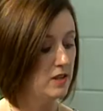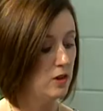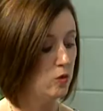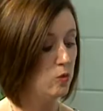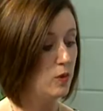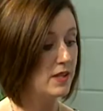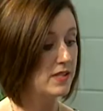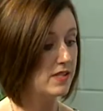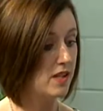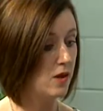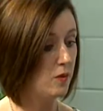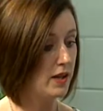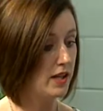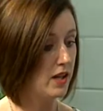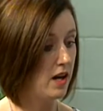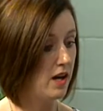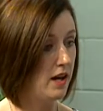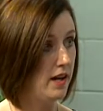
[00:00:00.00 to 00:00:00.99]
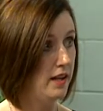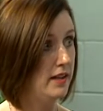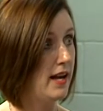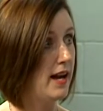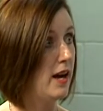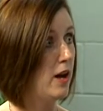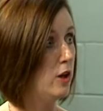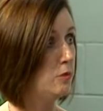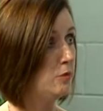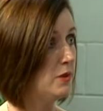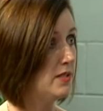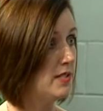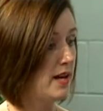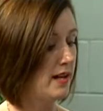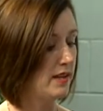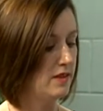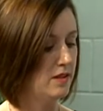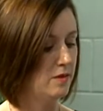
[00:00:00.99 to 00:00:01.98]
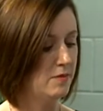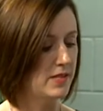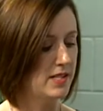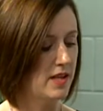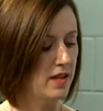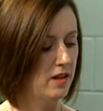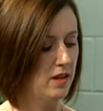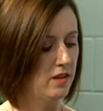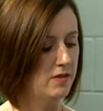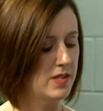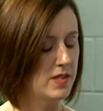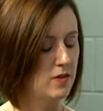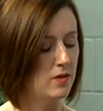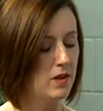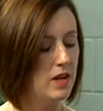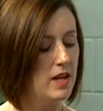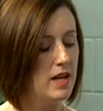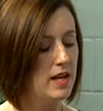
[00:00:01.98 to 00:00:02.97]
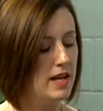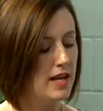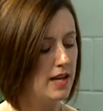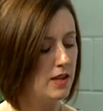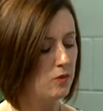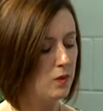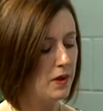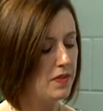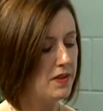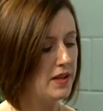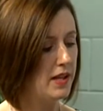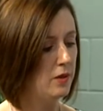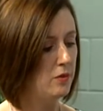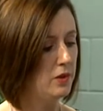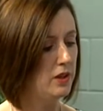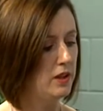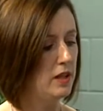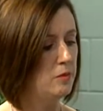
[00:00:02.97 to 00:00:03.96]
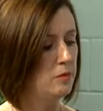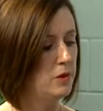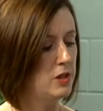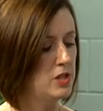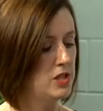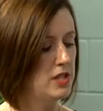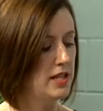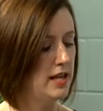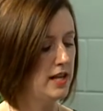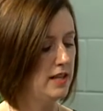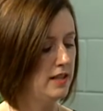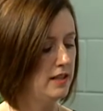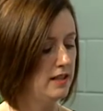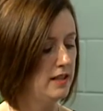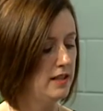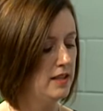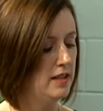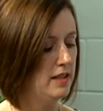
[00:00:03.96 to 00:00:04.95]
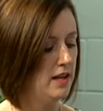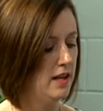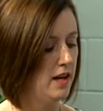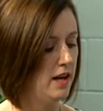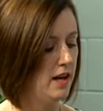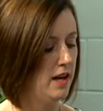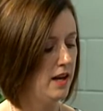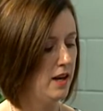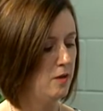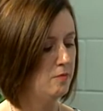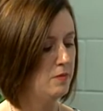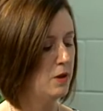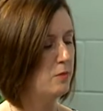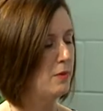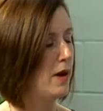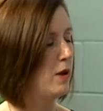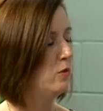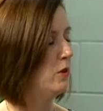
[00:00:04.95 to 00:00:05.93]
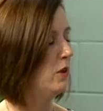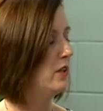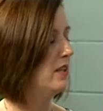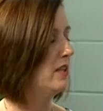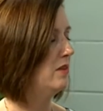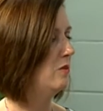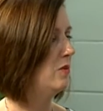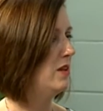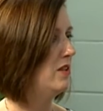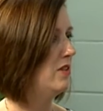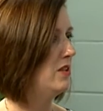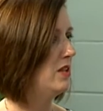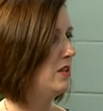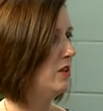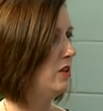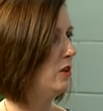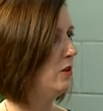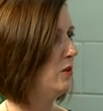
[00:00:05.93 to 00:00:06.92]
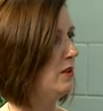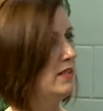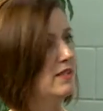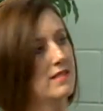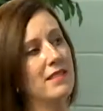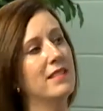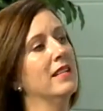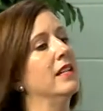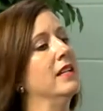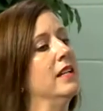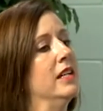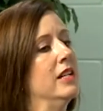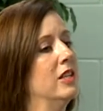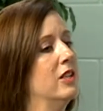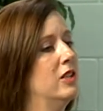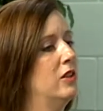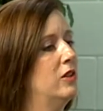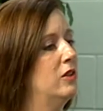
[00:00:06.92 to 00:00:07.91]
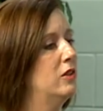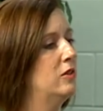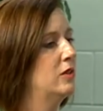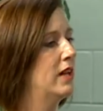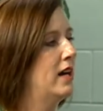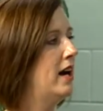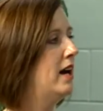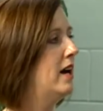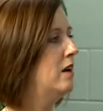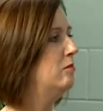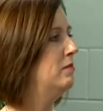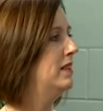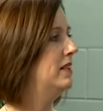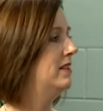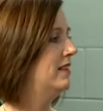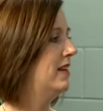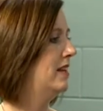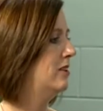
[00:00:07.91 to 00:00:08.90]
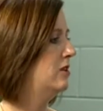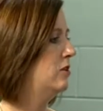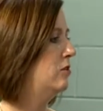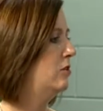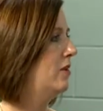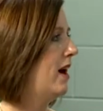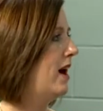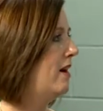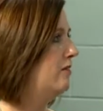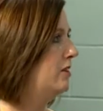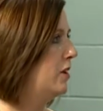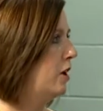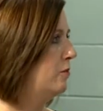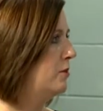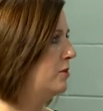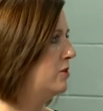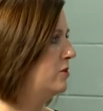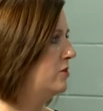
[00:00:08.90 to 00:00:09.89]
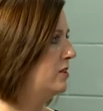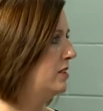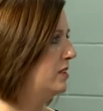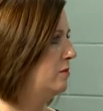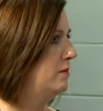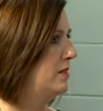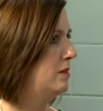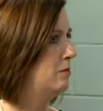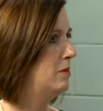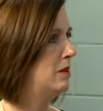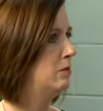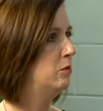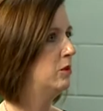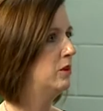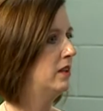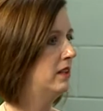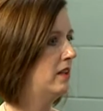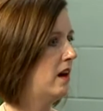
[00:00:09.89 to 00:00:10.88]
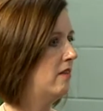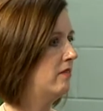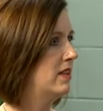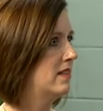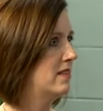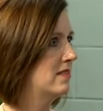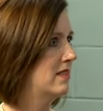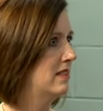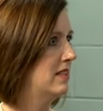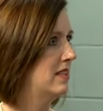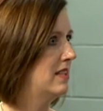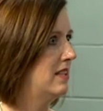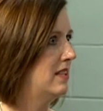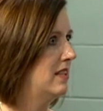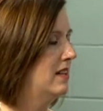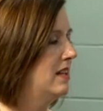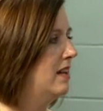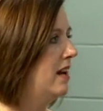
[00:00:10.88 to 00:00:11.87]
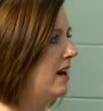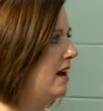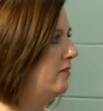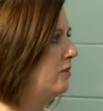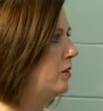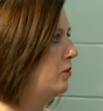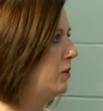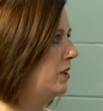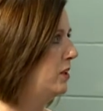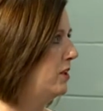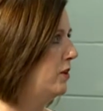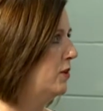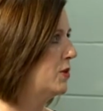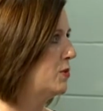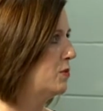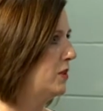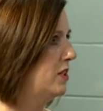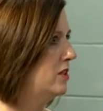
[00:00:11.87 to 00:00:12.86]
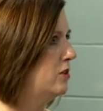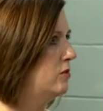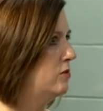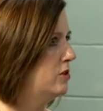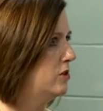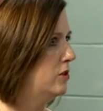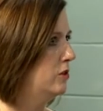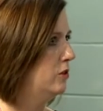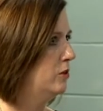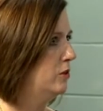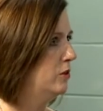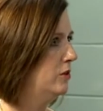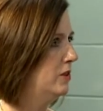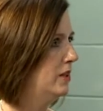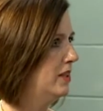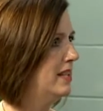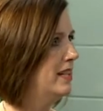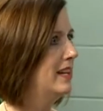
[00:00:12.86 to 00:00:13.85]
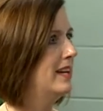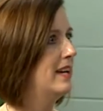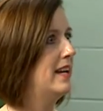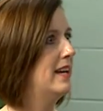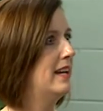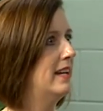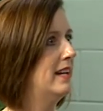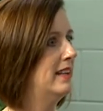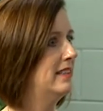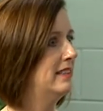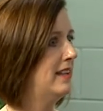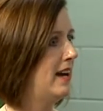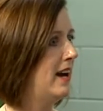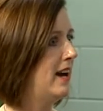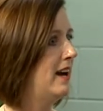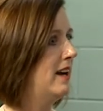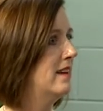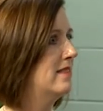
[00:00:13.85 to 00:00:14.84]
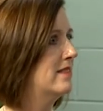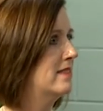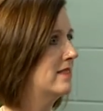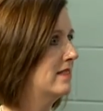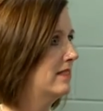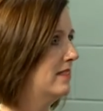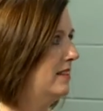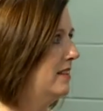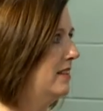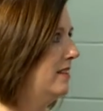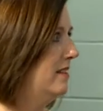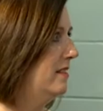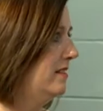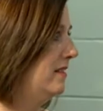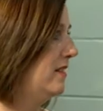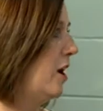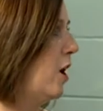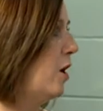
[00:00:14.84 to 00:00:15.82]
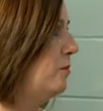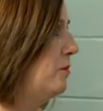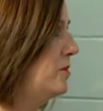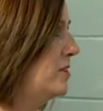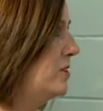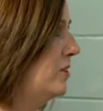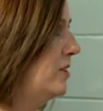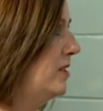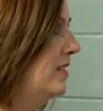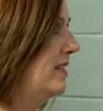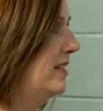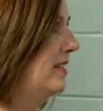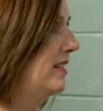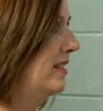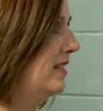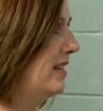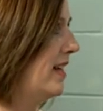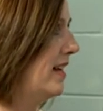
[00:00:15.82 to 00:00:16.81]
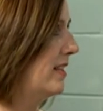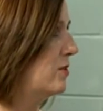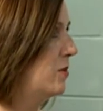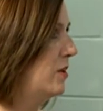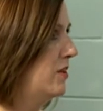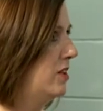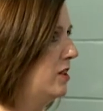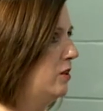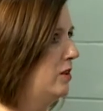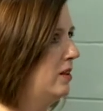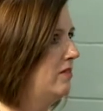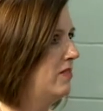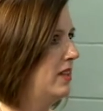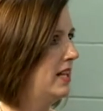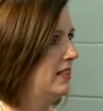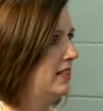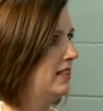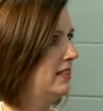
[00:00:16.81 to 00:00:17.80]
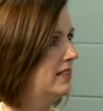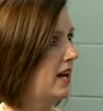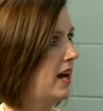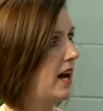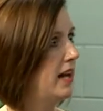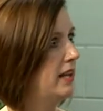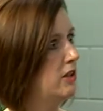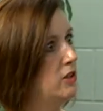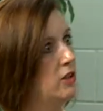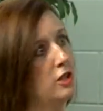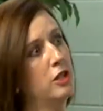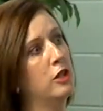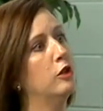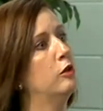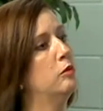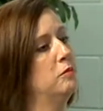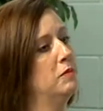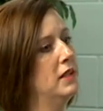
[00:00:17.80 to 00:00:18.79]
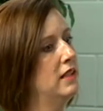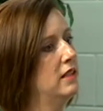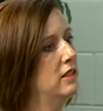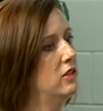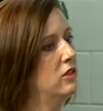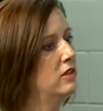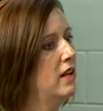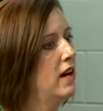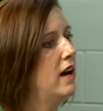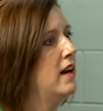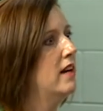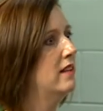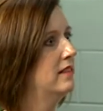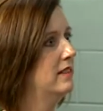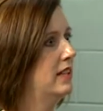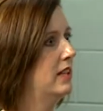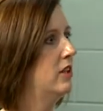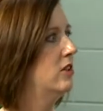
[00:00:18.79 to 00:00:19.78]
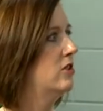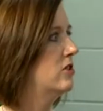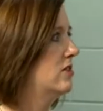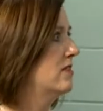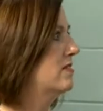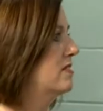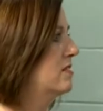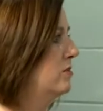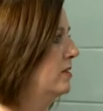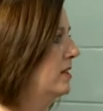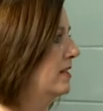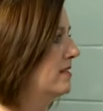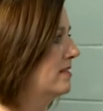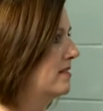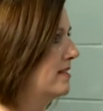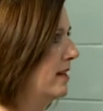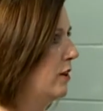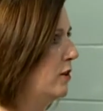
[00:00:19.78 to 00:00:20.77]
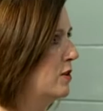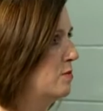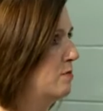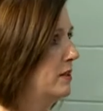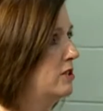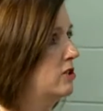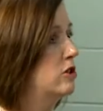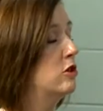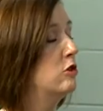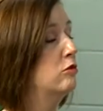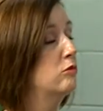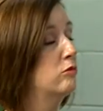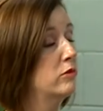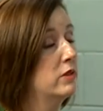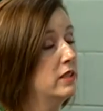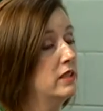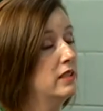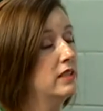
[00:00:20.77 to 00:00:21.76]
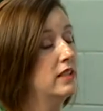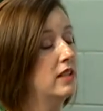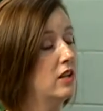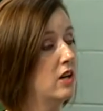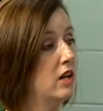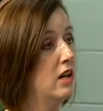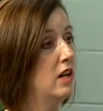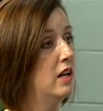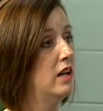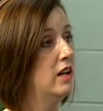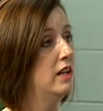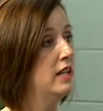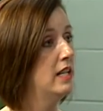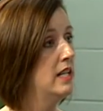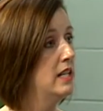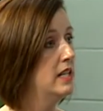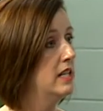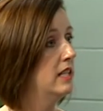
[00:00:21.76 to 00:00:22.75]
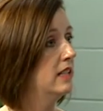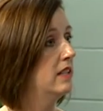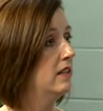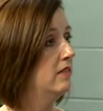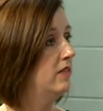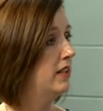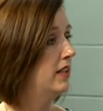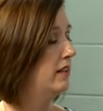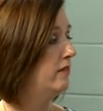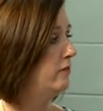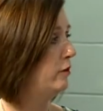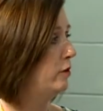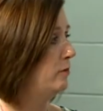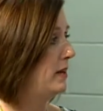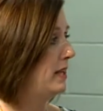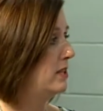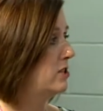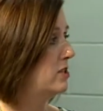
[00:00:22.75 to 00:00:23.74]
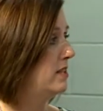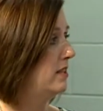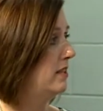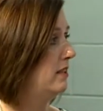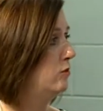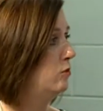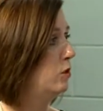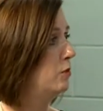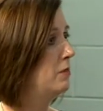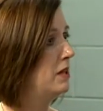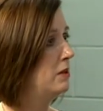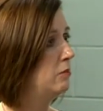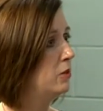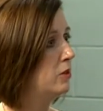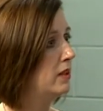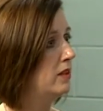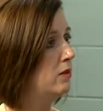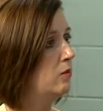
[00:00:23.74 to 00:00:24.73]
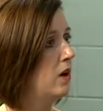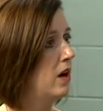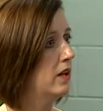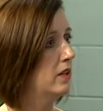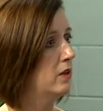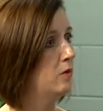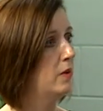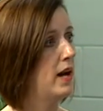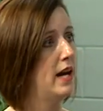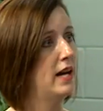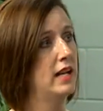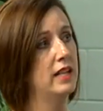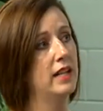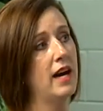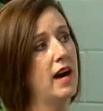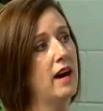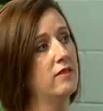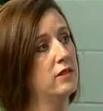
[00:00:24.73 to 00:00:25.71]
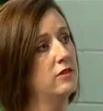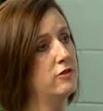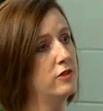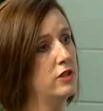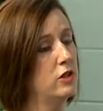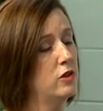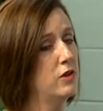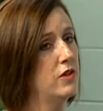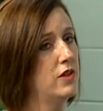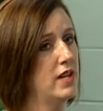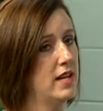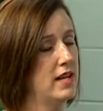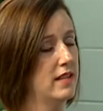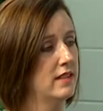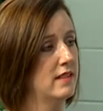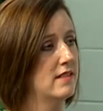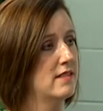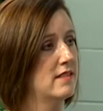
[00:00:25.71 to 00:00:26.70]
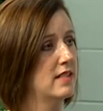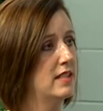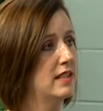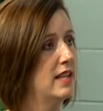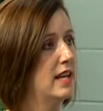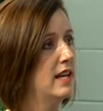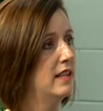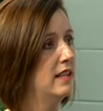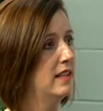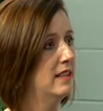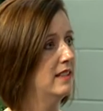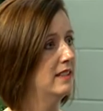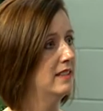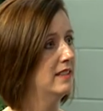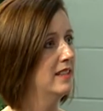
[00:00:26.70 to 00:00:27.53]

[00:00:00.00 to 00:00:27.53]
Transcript: what's going on, how to protect themselves. And one thing I really appreciate about working with you is, you come and you have an opportunity to meet people, and obviously everyone knows what you do. and has the opportunity to connect with you if they need to hire you, but you're not there just doing a sales pitch. You really are giving information where people can walk away and have a few things that they can,